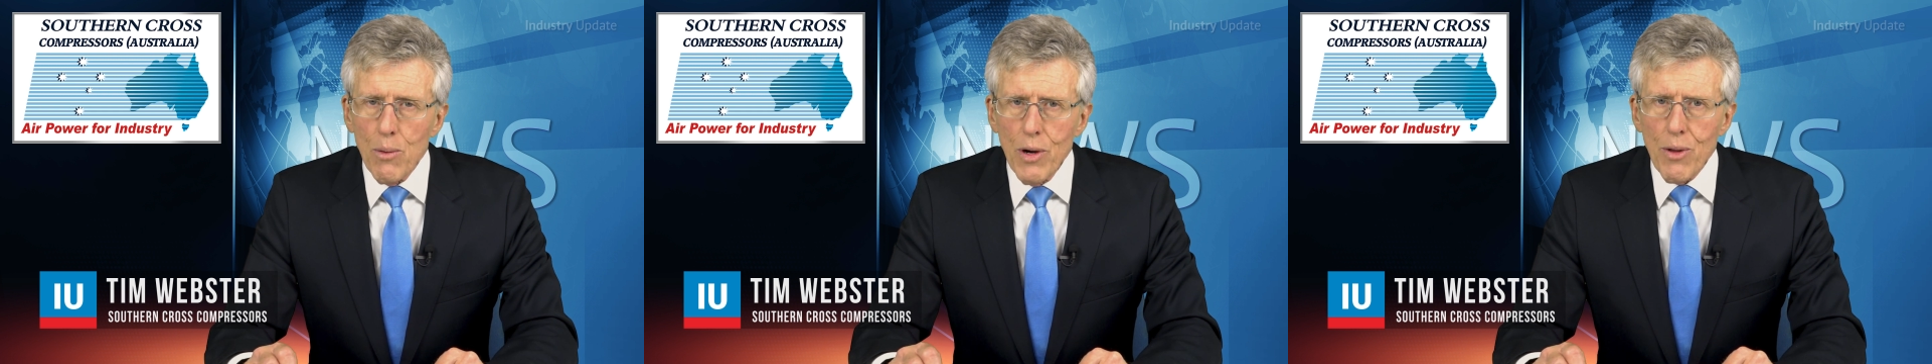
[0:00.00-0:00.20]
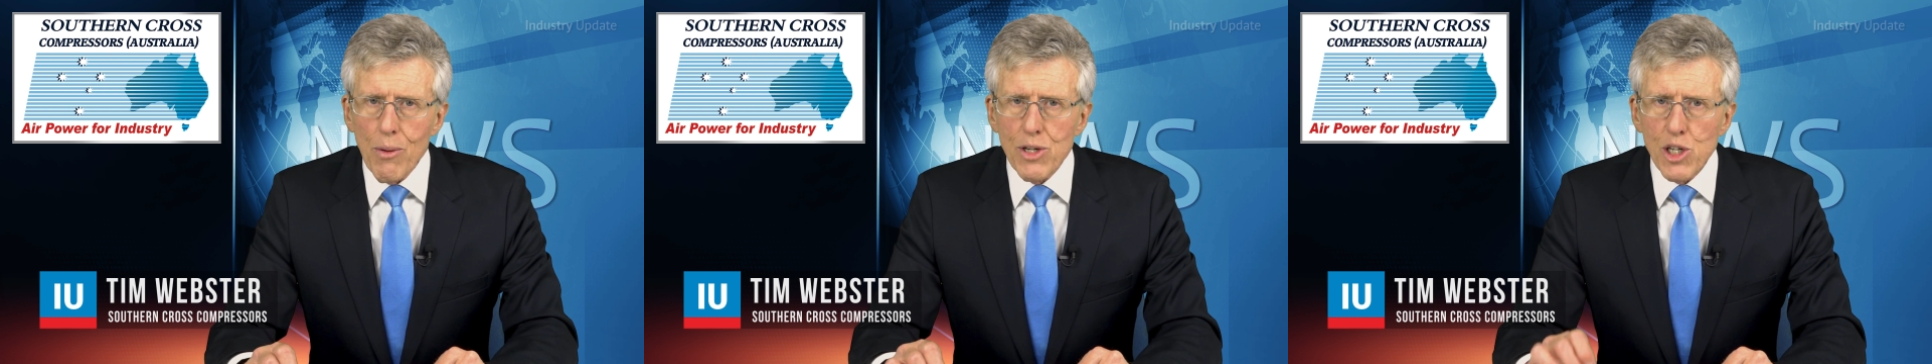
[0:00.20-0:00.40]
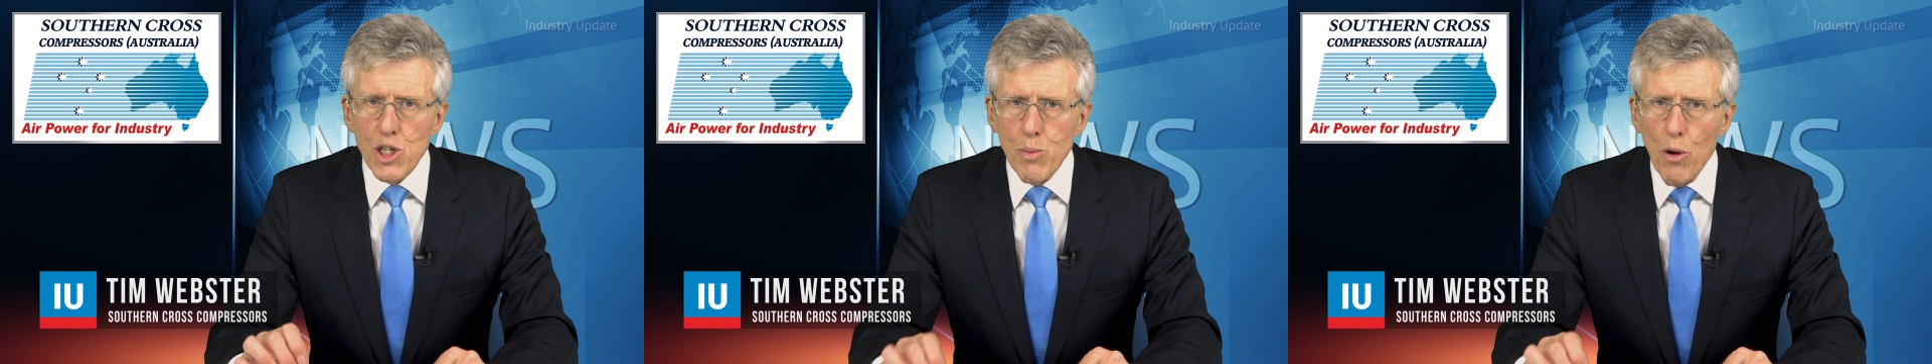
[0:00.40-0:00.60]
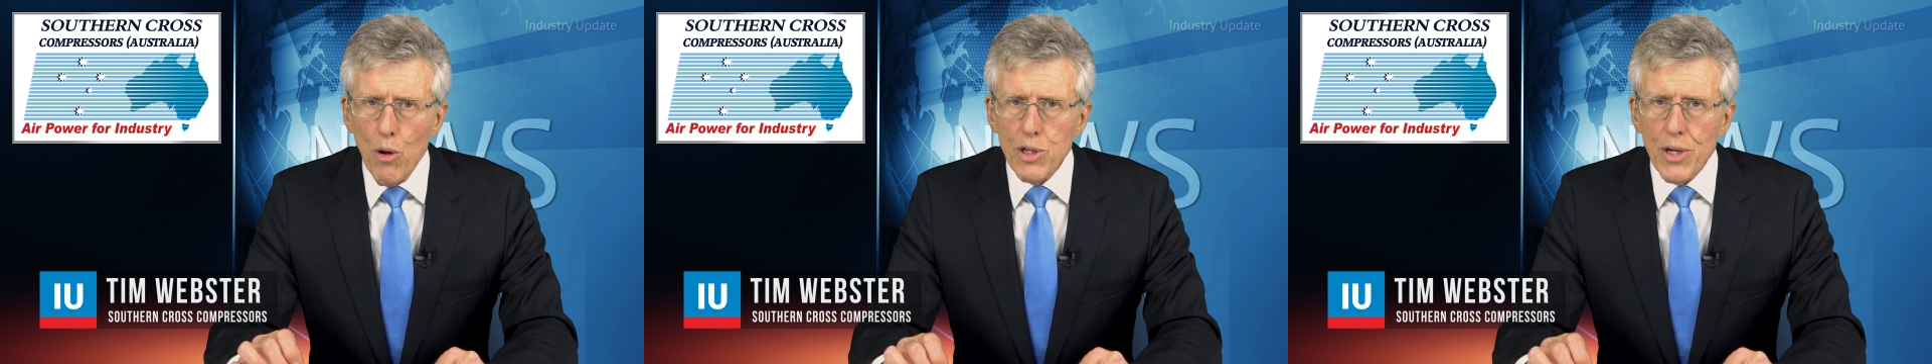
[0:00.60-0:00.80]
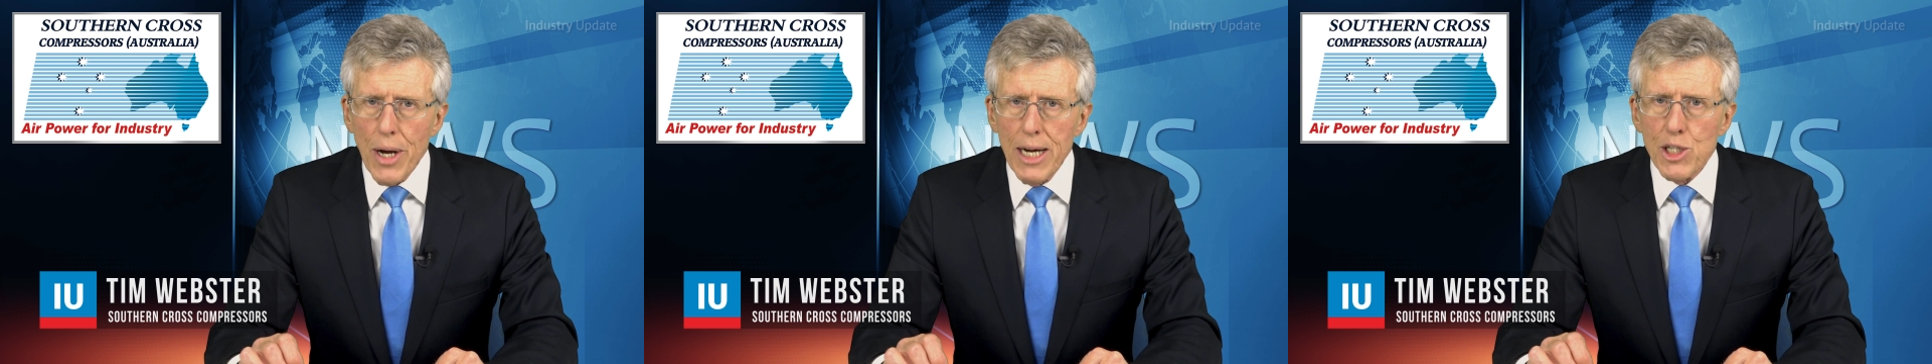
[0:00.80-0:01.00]
whether it's a
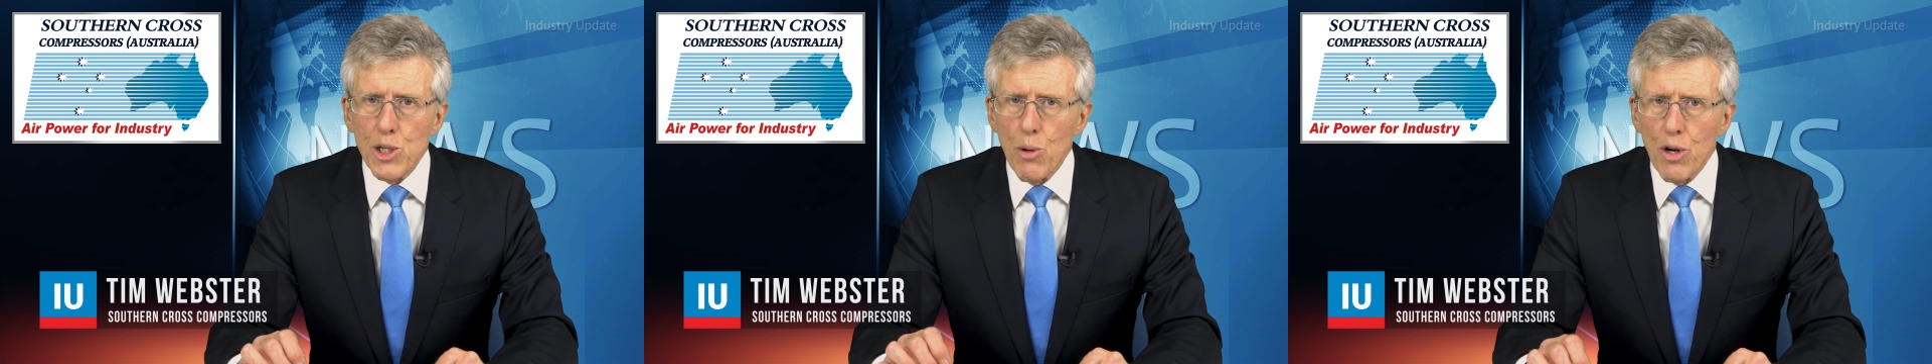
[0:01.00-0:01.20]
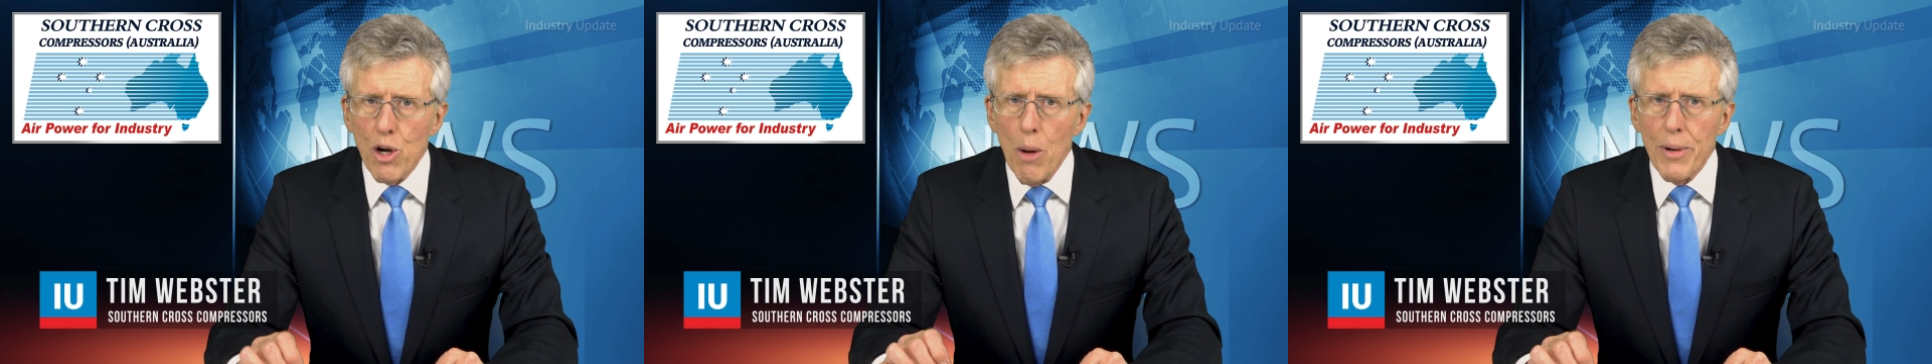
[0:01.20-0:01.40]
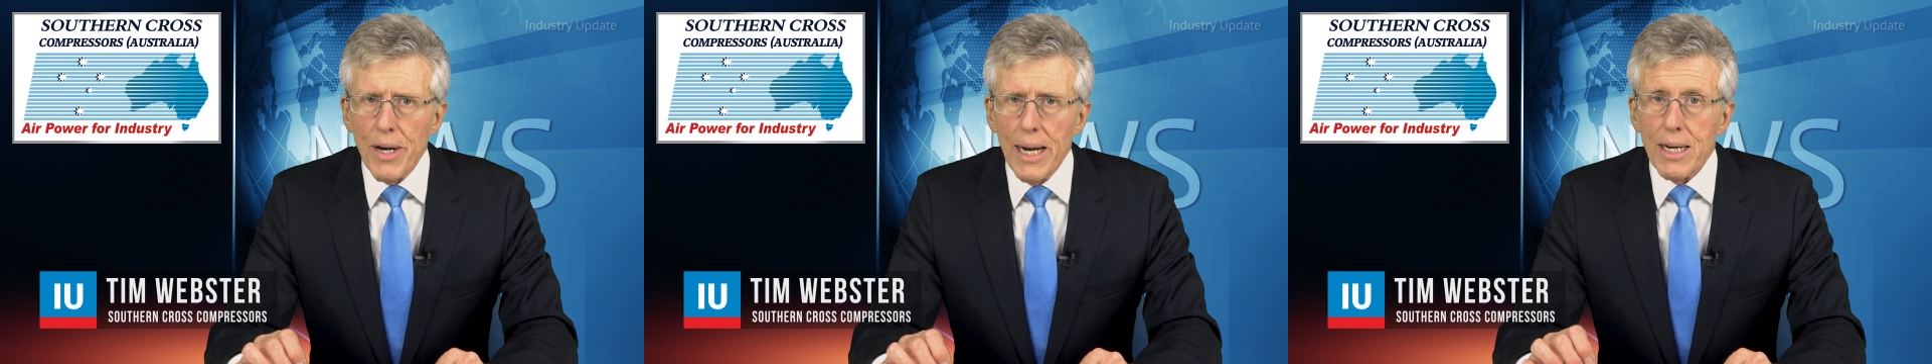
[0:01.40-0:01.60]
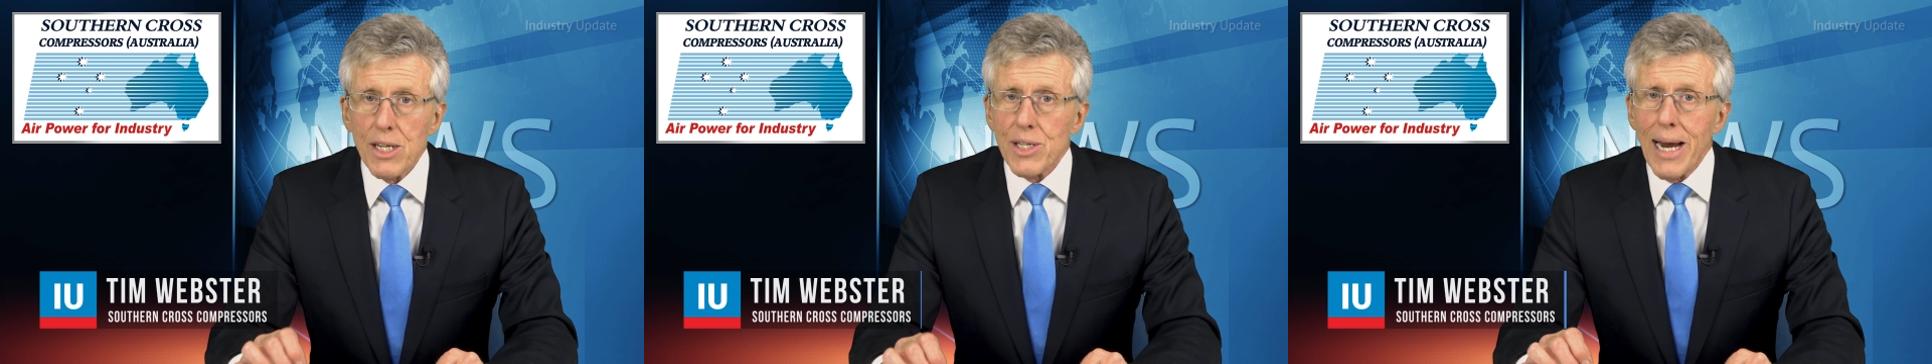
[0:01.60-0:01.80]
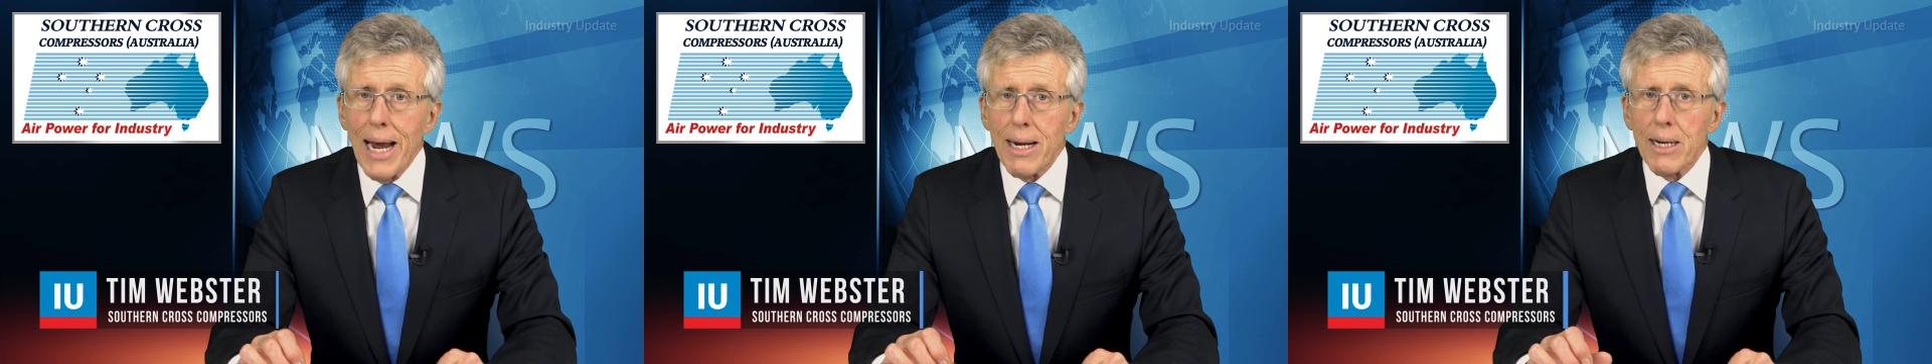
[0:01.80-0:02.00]
small change to accommodate a
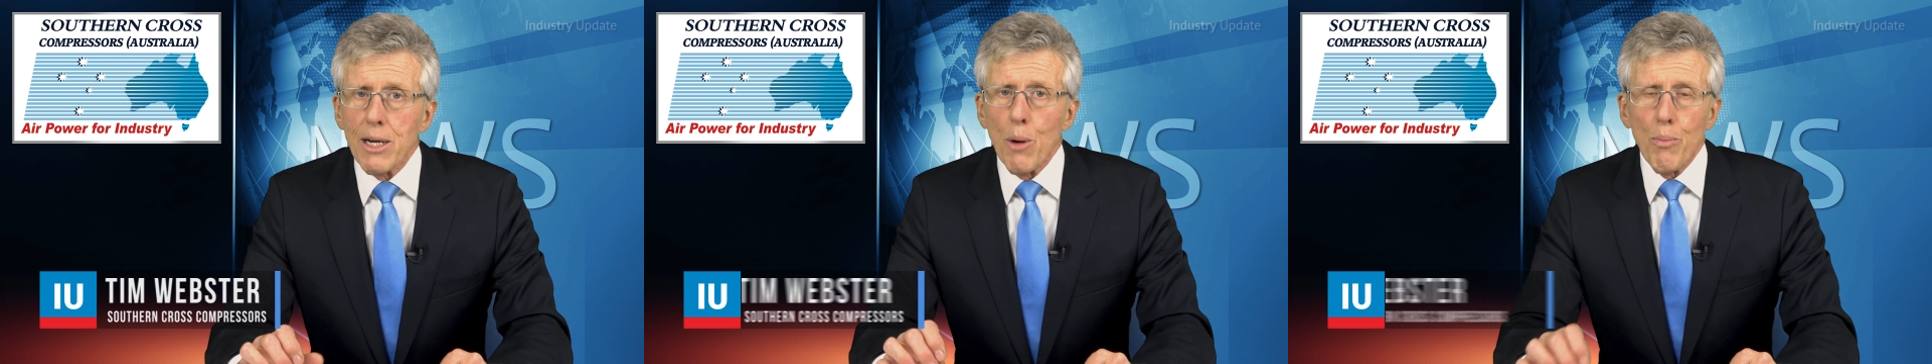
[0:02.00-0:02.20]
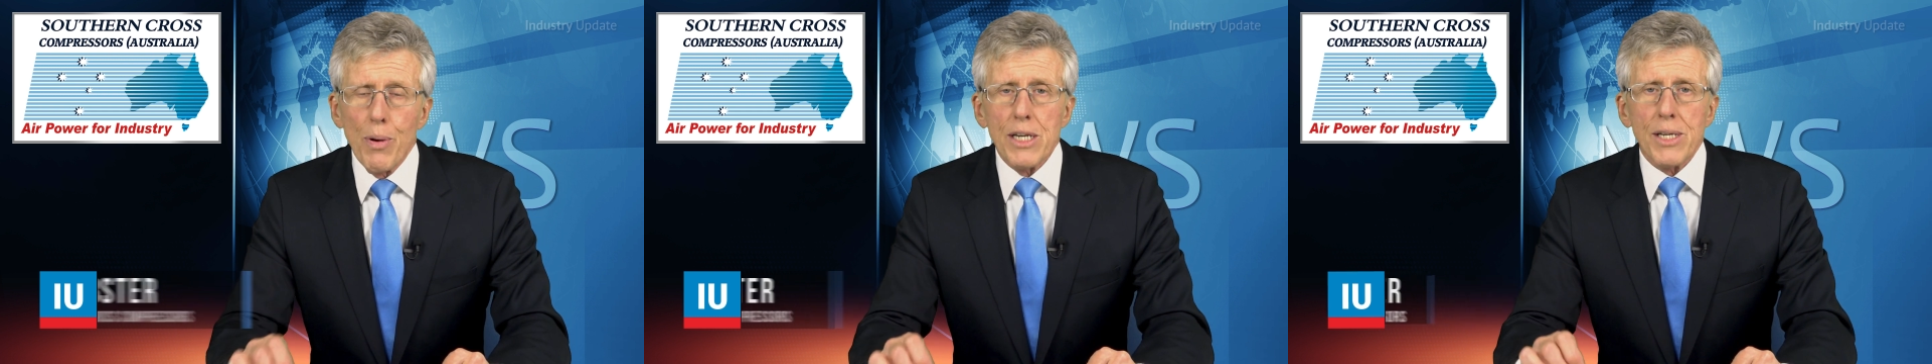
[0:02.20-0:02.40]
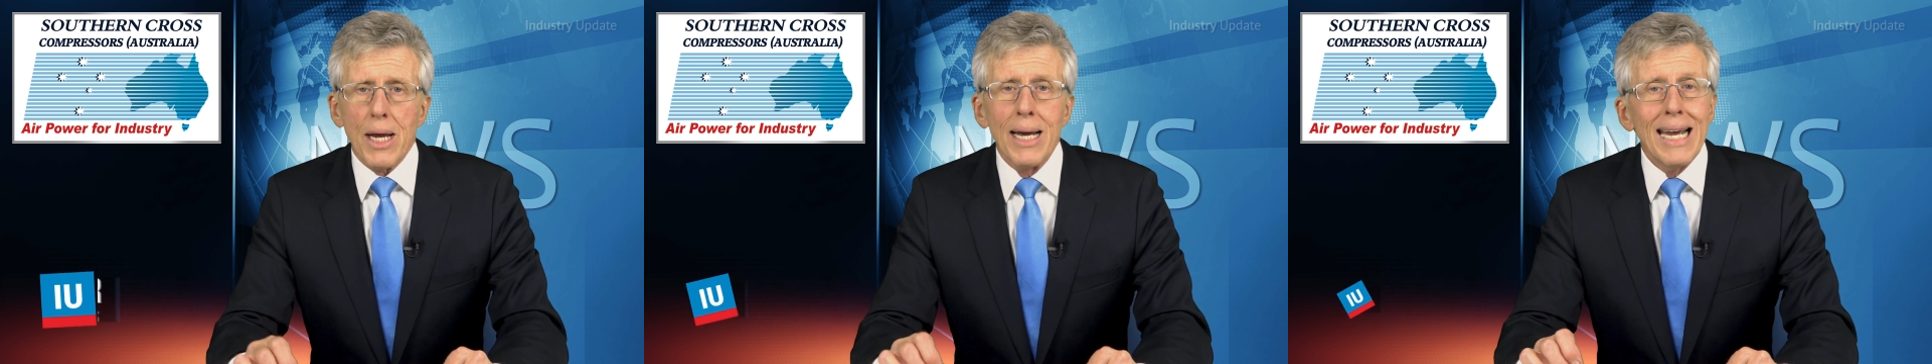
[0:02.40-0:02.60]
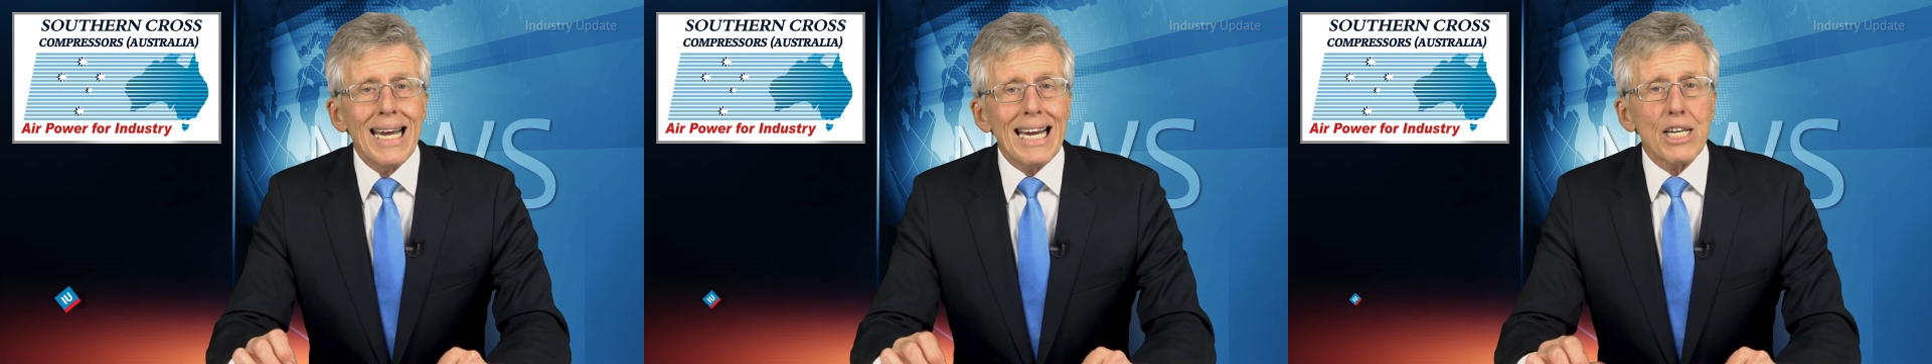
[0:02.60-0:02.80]
standard compressor